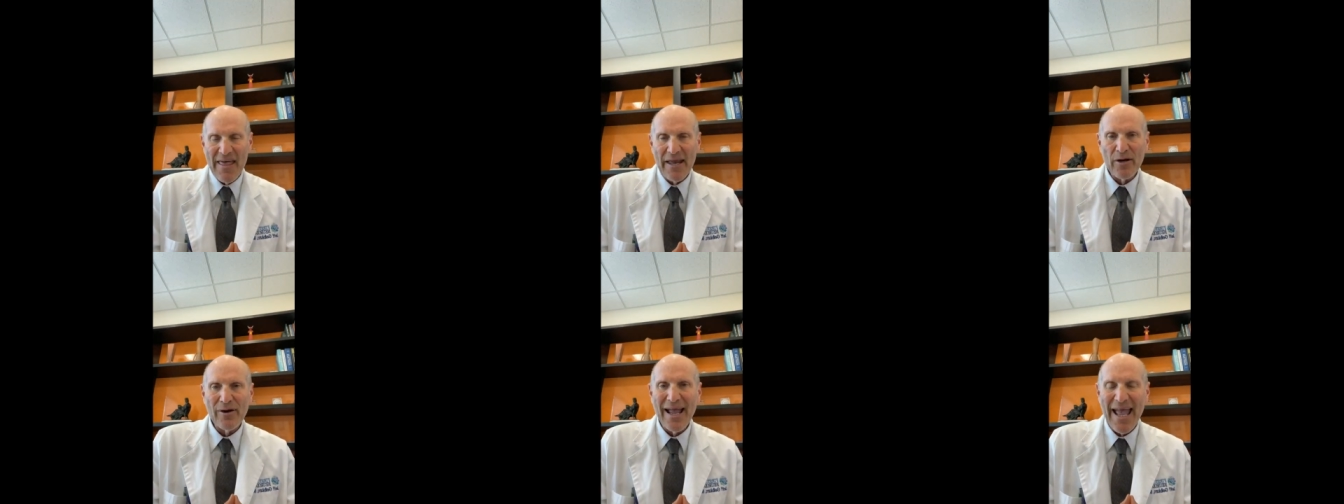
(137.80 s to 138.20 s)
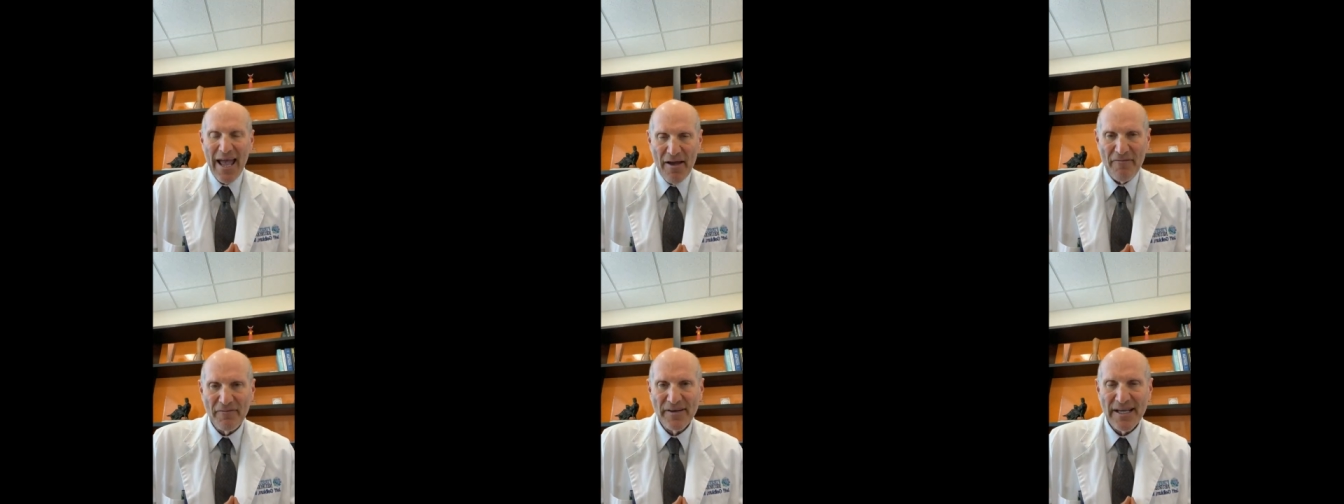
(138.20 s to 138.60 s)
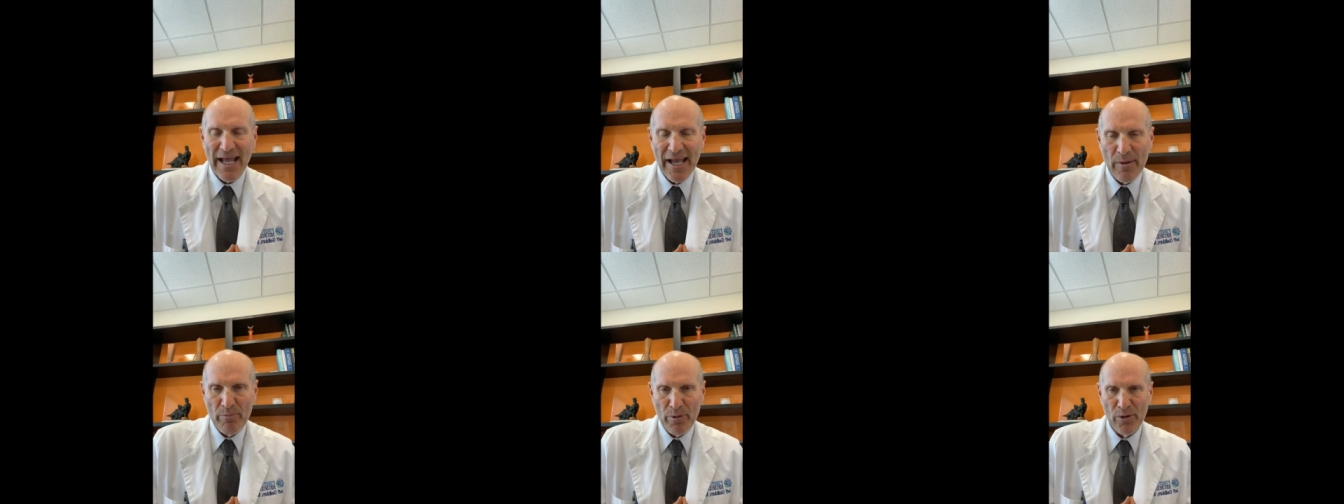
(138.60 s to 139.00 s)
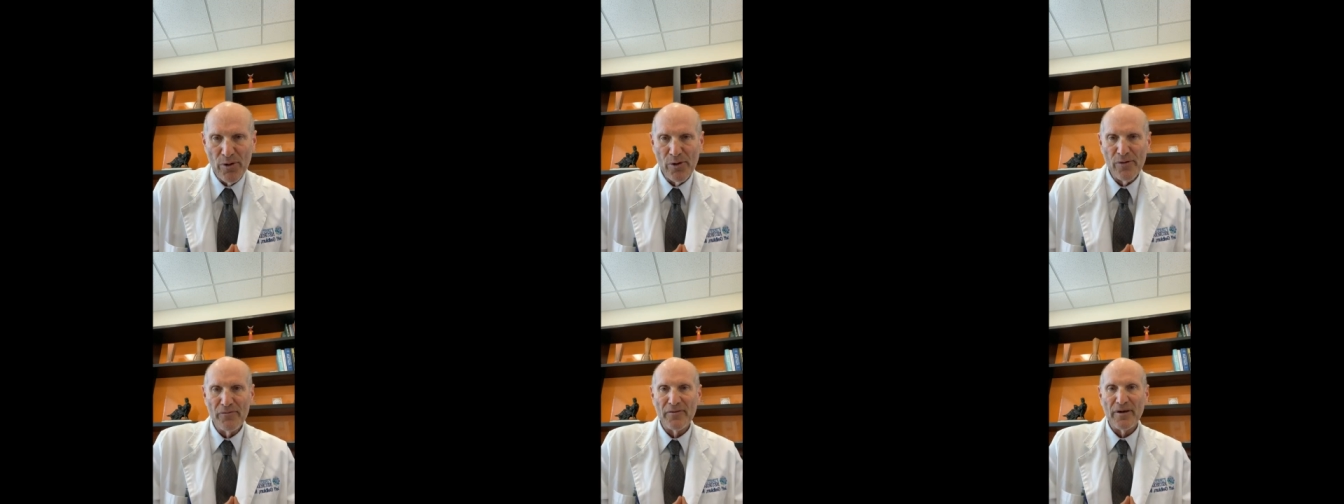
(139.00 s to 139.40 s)
that are FDA
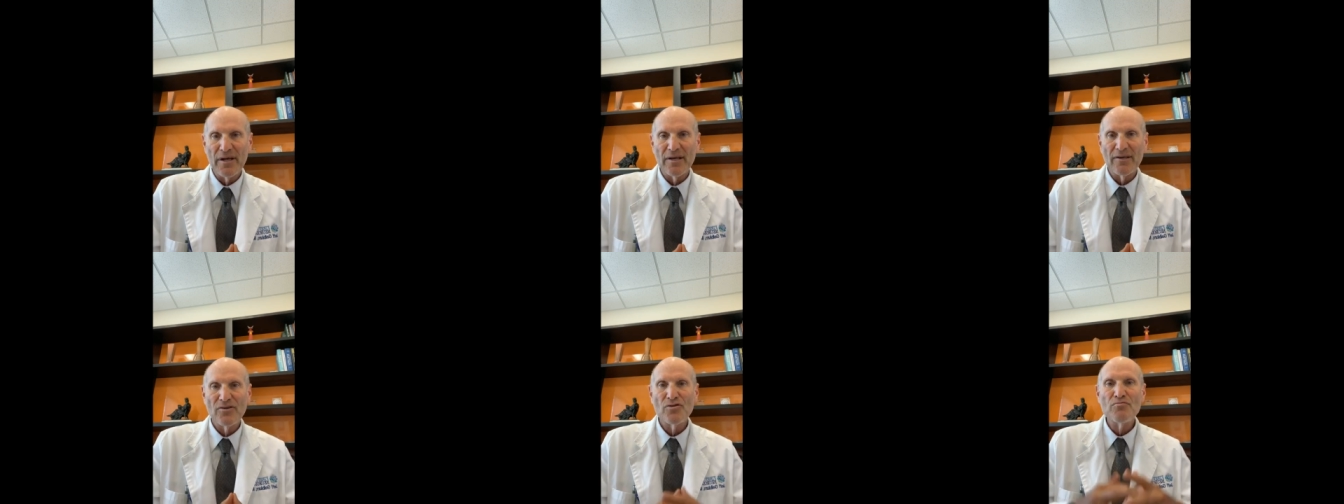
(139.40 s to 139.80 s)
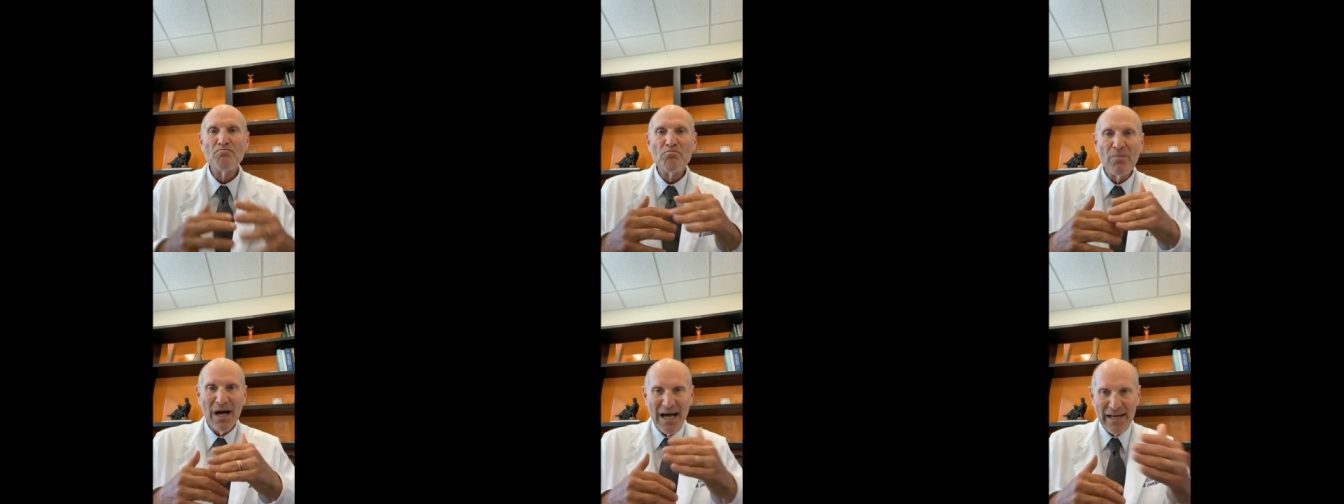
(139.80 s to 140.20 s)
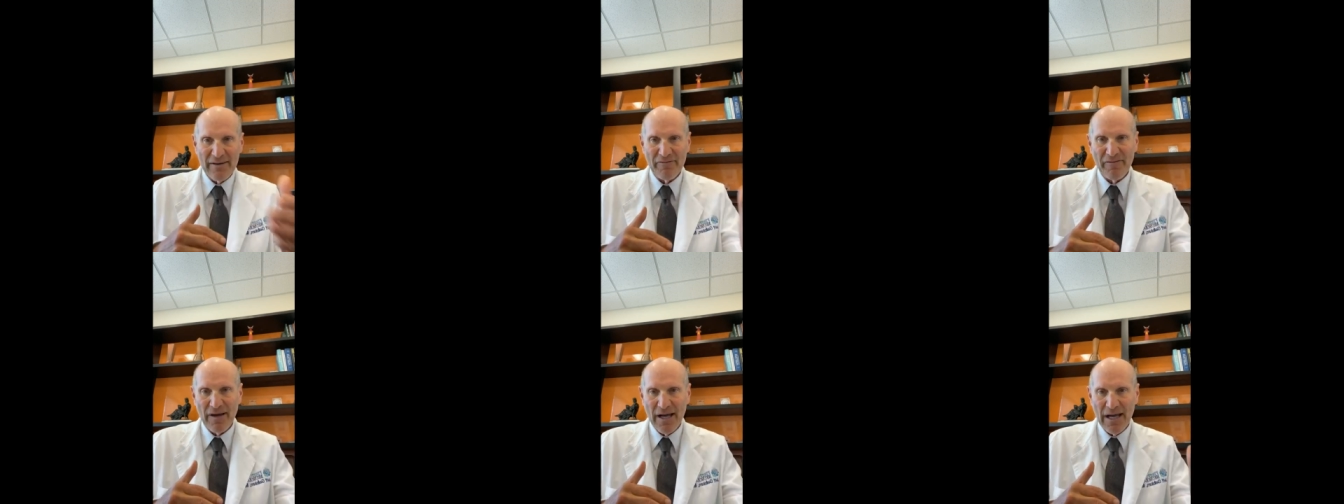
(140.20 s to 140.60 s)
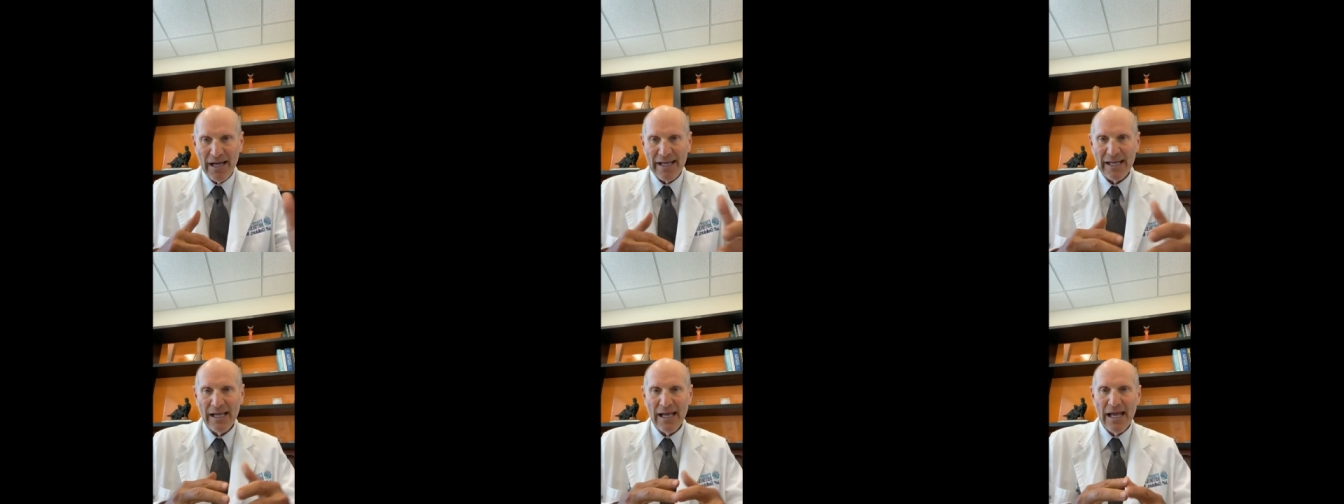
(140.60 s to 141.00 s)
approved to
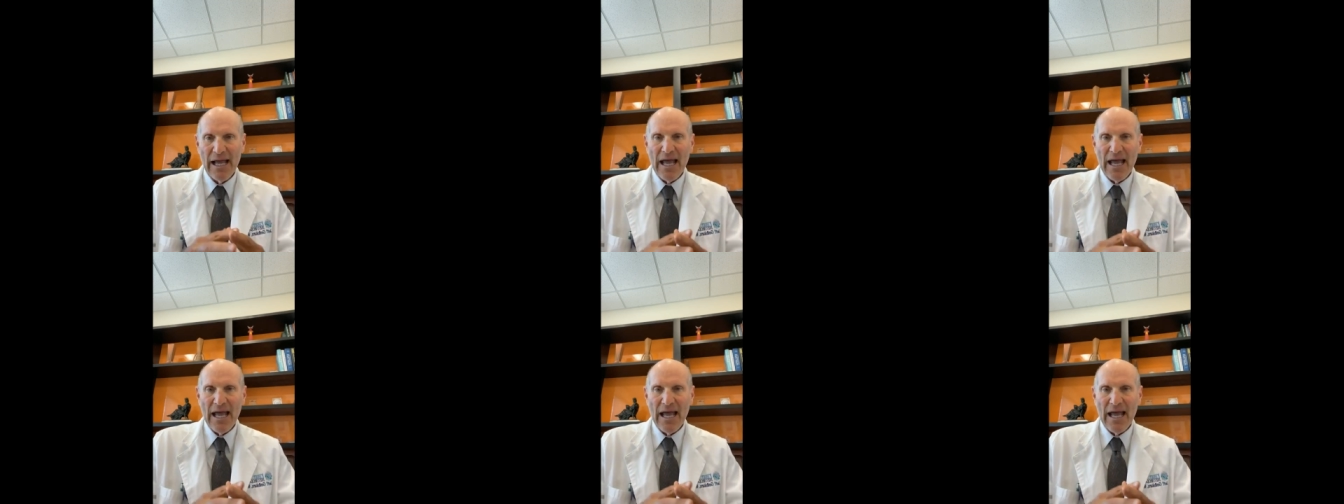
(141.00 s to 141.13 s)
modify